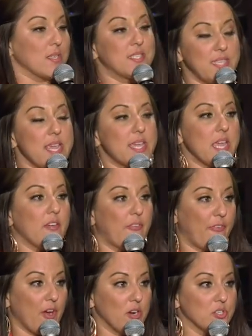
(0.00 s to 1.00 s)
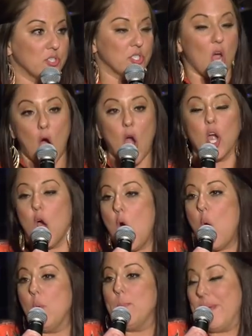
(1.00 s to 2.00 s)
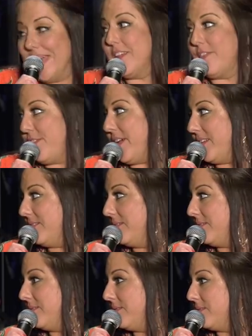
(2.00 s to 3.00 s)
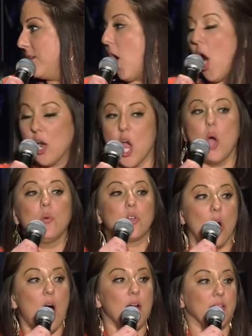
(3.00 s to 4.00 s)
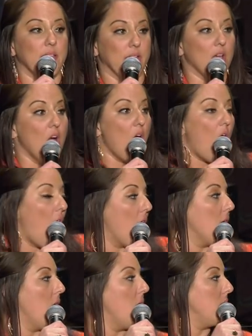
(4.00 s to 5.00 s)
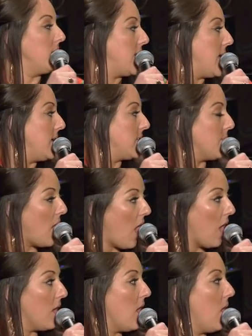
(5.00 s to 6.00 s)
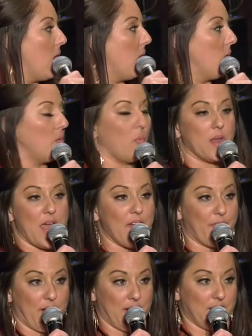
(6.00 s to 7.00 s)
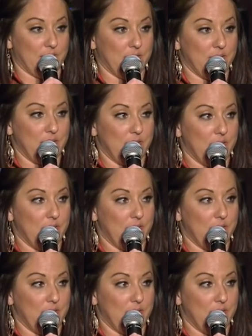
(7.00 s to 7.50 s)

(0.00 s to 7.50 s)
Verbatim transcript: We're seeking first our own benefit, our own calling, our own kingdom, our own whatever.